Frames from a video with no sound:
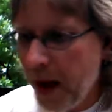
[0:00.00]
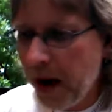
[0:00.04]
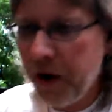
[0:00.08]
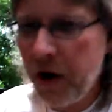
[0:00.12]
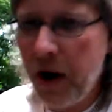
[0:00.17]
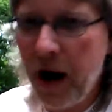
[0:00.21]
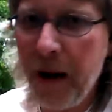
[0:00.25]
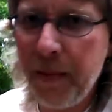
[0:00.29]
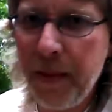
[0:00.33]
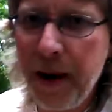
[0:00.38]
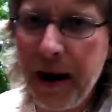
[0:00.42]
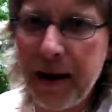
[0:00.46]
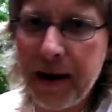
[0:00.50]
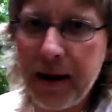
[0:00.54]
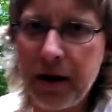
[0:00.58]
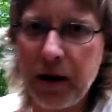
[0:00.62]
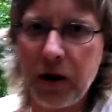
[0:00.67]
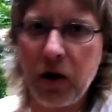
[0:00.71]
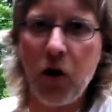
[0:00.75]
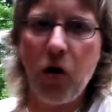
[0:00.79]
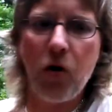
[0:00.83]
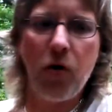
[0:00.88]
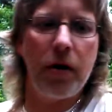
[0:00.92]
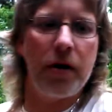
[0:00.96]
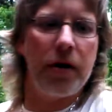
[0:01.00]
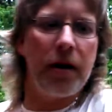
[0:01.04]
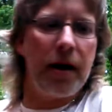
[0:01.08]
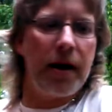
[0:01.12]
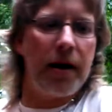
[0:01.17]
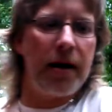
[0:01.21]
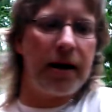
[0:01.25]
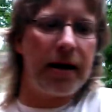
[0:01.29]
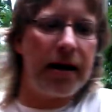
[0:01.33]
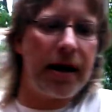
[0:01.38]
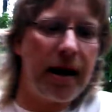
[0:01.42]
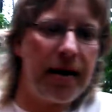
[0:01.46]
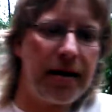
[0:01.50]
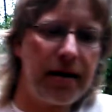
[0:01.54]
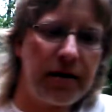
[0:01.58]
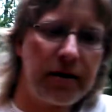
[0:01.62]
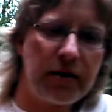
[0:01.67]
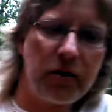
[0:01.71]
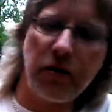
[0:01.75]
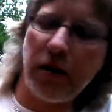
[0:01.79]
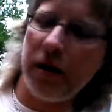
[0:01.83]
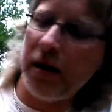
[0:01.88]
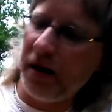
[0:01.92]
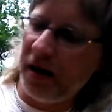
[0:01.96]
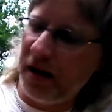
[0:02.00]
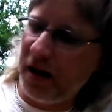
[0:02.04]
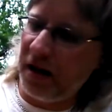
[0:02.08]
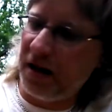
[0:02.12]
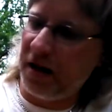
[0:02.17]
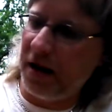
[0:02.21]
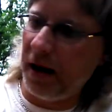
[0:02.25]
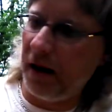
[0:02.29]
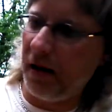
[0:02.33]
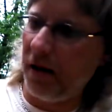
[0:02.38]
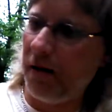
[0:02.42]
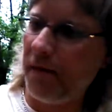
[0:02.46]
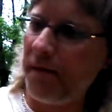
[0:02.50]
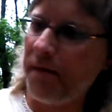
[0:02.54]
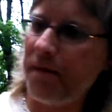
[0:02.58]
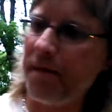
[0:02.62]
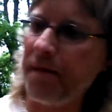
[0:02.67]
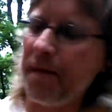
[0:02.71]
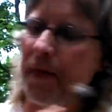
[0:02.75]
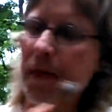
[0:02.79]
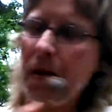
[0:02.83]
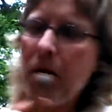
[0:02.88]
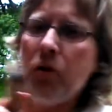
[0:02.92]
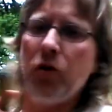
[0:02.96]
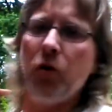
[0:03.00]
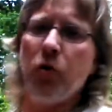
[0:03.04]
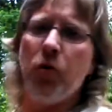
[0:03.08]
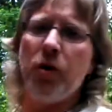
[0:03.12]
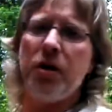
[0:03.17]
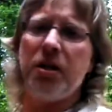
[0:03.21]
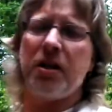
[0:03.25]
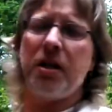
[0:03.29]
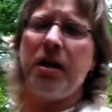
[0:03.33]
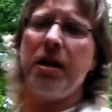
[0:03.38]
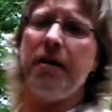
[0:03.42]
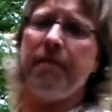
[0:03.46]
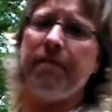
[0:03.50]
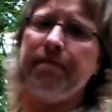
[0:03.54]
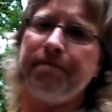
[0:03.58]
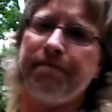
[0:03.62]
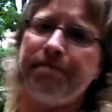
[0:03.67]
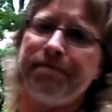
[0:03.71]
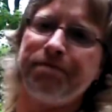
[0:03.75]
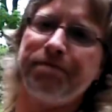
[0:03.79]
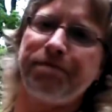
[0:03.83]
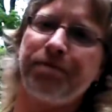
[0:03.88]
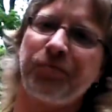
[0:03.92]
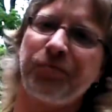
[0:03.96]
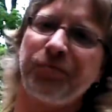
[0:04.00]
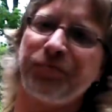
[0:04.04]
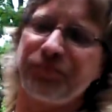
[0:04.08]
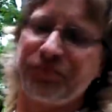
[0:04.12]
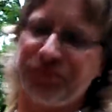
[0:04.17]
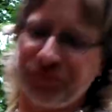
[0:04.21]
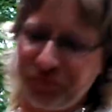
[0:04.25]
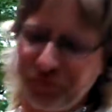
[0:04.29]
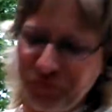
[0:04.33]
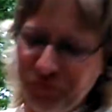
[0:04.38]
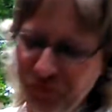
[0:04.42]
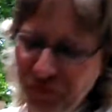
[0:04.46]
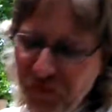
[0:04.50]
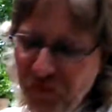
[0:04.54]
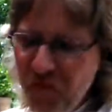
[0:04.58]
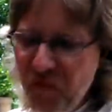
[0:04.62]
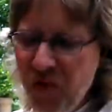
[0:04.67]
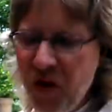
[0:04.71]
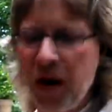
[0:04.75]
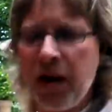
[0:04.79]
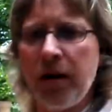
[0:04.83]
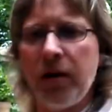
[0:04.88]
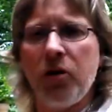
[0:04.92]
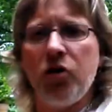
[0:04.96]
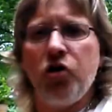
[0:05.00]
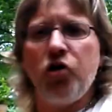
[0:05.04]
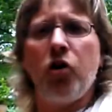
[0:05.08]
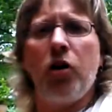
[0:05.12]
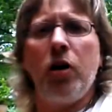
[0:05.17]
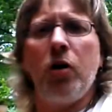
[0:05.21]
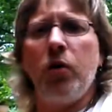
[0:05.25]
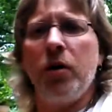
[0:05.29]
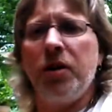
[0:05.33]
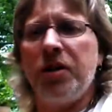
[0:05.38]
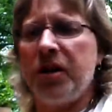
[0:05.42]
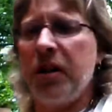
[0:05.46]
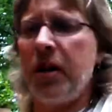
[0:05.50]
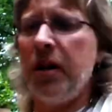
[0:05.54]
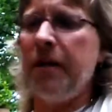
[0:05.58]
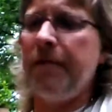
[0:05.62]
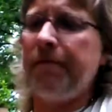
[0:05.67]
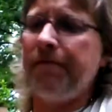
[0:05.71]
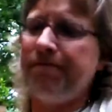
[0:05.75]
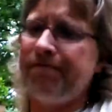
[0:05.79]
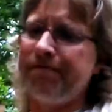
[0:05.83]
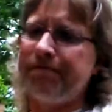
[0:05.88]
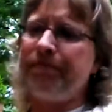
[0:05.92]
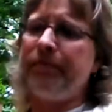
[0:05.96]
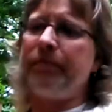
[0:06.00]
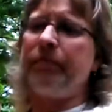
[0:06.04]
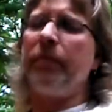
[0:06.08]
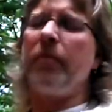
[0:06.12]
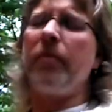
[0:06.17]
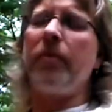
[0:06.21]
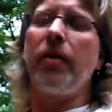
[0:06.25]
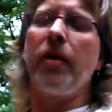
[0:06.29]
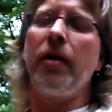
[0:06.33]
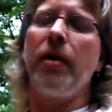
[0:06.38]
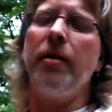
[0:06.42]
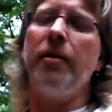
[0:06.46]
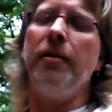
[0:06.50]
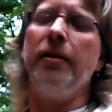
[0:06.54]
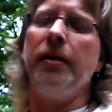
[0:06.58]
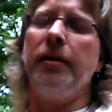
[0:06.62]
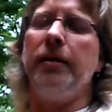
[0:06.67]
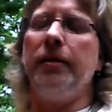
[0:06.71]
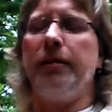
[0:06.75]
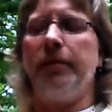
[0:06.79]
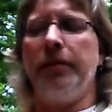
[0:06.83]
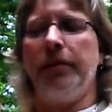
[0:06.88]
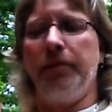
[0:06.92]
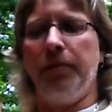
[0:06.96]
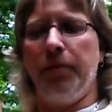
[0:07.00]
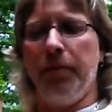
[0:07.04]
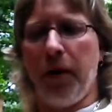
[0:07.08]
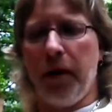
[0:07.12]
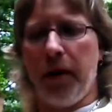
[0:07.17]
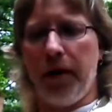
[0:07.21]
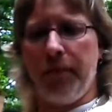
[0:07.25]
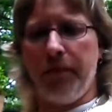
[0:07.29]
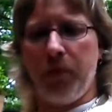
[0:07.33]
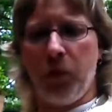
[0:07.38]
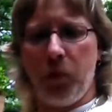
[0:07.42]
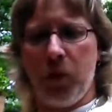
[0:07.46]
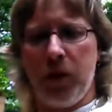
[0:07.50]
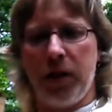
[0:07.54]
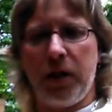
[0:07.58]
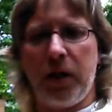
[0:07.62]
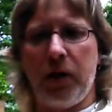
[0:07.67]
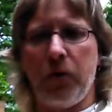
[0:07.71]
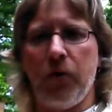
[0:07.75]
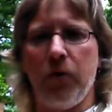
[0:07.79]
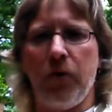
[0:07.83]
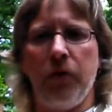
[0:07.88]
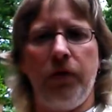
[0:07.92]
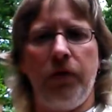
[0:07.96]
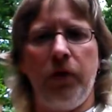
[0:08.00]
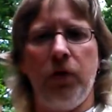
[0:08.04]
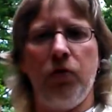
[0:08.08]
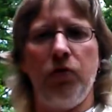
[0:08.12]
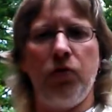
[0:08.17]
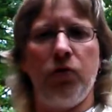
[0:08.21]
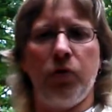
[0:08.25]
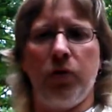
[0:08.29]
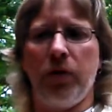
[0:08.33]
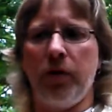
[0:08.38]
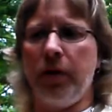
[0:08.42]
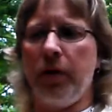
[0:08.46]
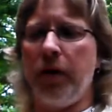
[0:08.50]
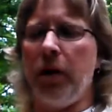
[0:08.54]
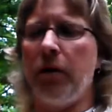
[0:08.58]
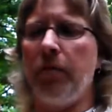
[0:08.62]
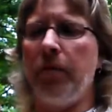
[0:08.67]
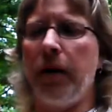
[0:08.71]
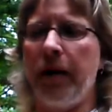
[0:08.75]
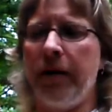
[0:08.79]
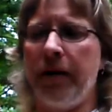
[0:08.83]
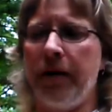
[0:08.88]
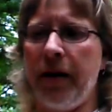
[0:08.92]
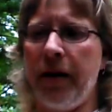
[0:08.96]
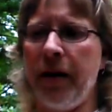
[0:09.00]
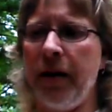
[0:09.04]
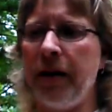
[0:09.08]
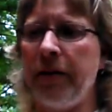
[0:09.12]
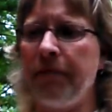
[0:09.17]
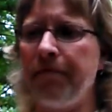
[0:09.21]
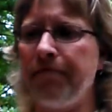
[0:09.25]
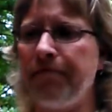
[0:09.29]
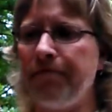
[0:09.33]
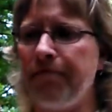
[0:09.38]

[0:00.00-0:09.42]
Now, I'm not going to go into any kind of great detail on the whiskey. I enjoy whiskey, but whiskey reviews really aren't my thing.